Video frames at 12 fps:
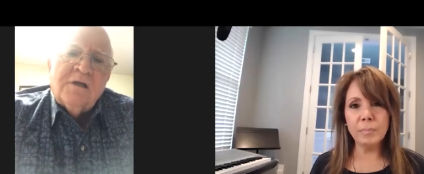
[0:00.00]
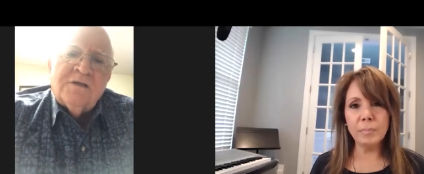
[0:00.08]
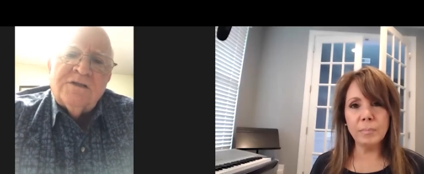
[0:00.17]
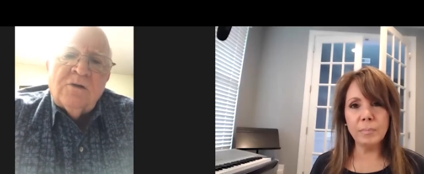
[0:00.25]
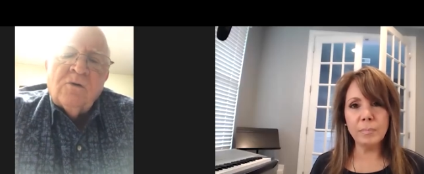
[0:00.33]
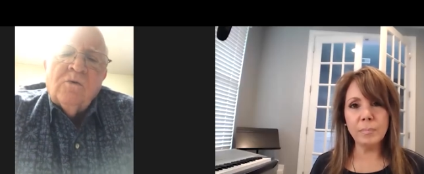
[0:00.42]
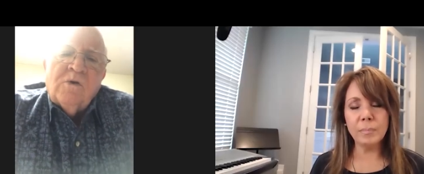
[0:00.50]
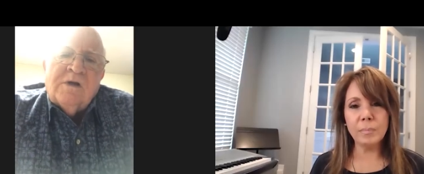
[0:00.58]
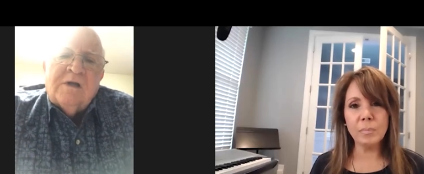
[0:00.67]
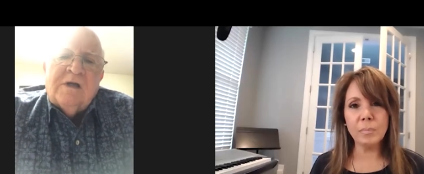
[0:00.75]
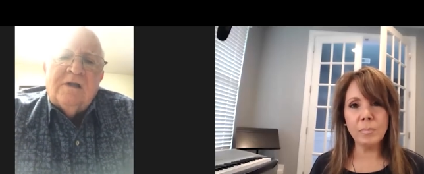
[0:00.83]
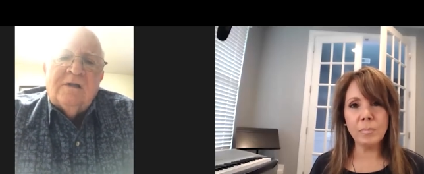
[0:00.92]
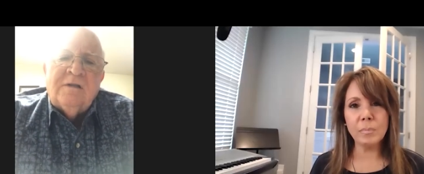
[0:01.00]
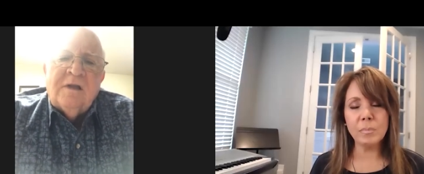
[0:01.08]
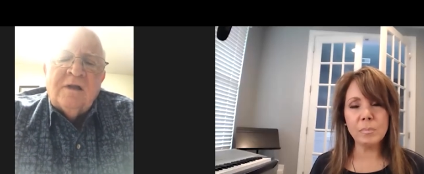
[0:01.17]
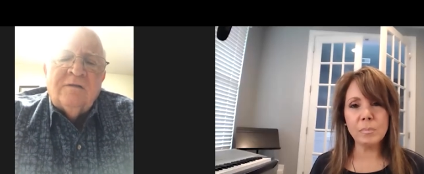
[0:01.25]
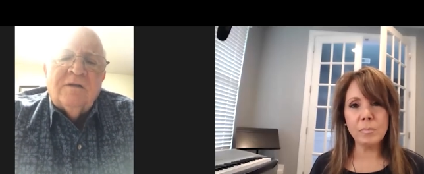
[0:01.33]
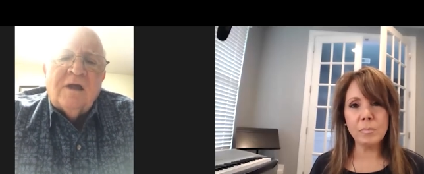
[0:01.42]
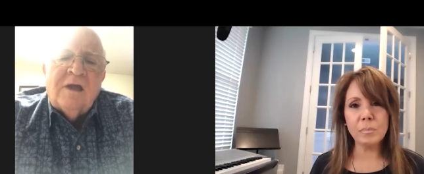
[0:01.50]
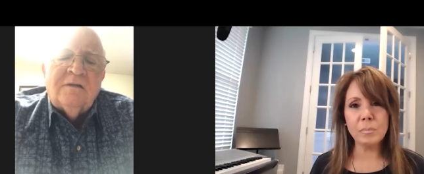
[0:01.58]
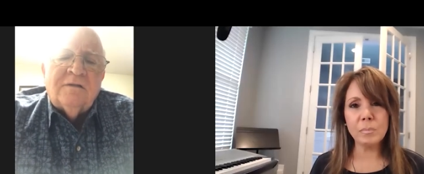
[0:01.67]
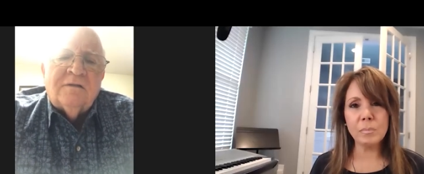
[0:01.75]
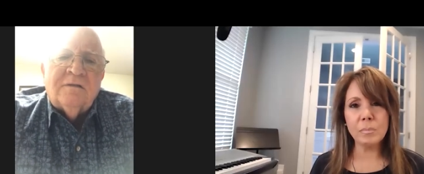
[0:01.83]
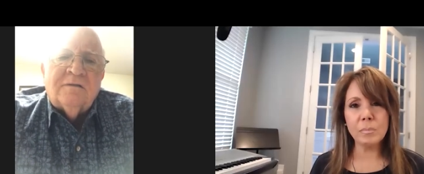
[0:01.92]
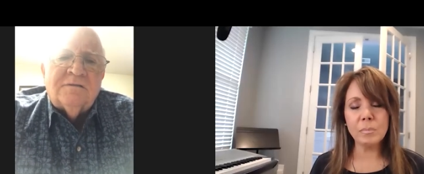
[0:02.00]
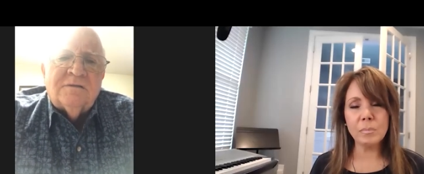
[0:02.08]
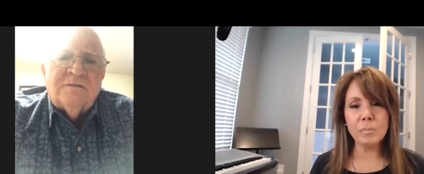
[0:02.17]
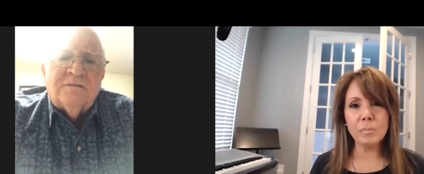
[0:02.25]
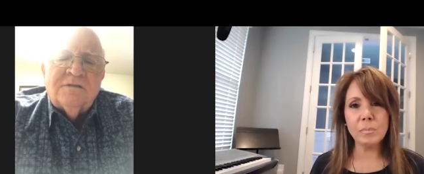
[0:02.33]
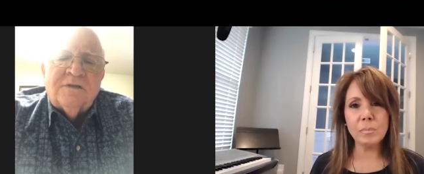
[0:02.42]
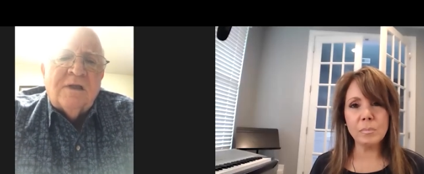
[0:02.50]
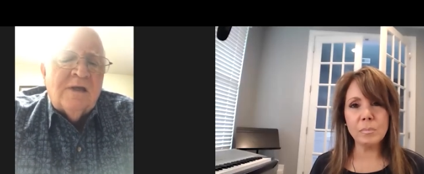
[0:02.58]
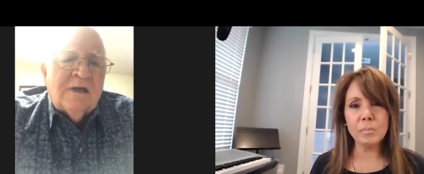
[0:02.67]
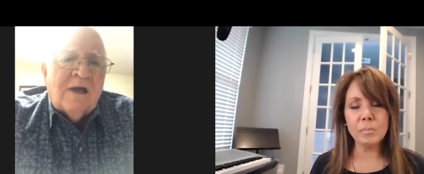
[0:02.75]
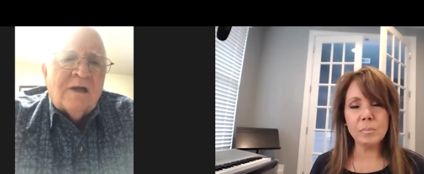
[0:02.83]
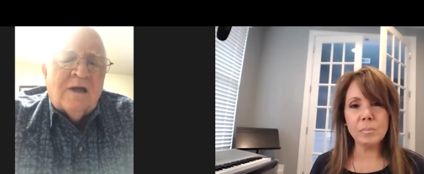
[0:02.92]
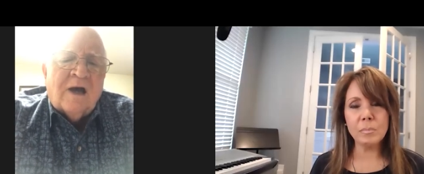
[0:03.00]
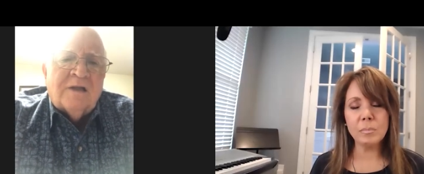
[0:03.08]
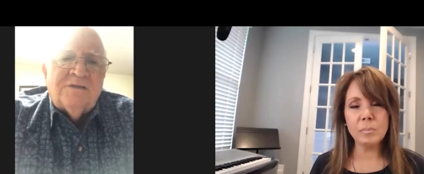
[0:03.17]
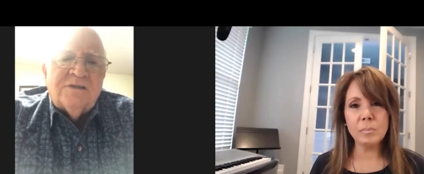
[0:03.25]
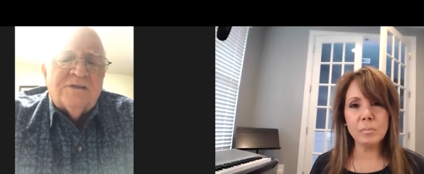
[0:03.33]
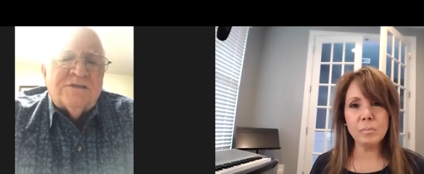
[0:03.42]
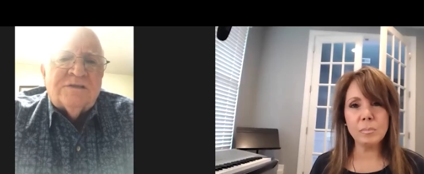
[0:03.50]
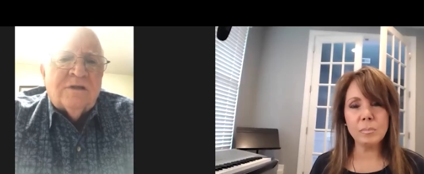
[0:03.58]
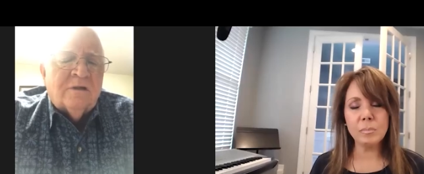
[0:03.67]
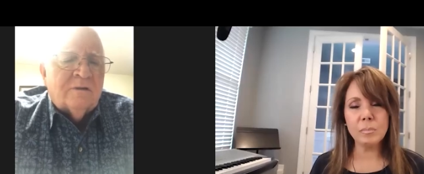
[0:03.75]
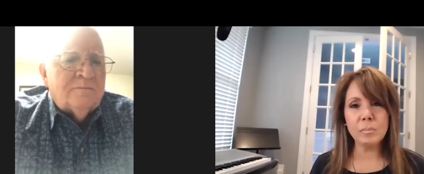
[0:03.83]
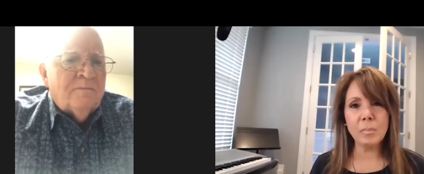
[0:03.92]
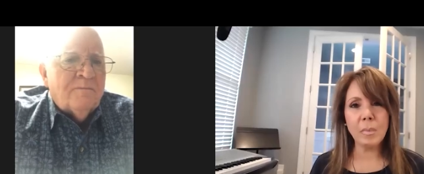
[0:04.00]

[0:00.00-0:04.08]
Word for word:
Speaker 1: So in, in that thing, I, I just, uh,